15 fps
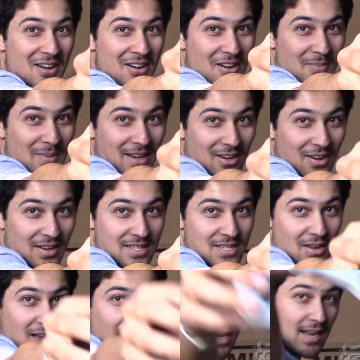Oh my god.
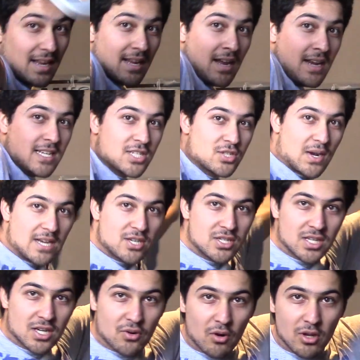So it kind of
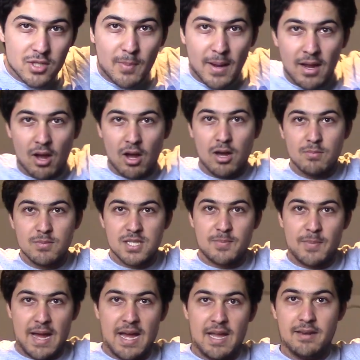stretches across my arm
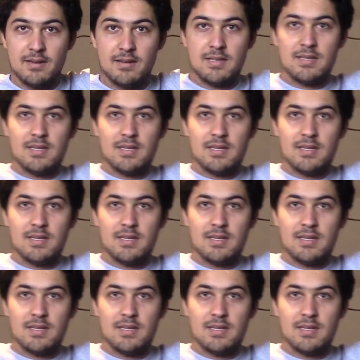span.